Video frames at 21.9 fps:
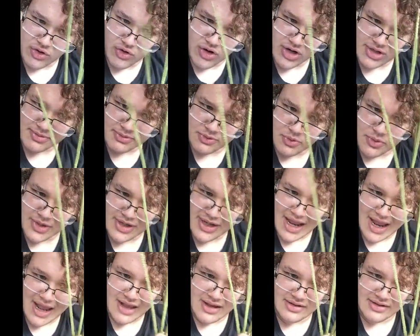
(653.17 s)
cross between
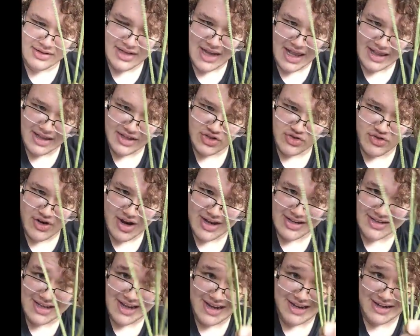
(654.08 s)
Dallas
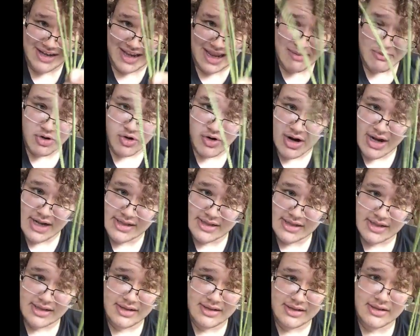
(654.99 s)
grass and gamma
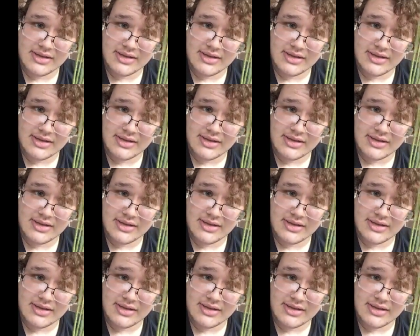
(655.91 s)
grass,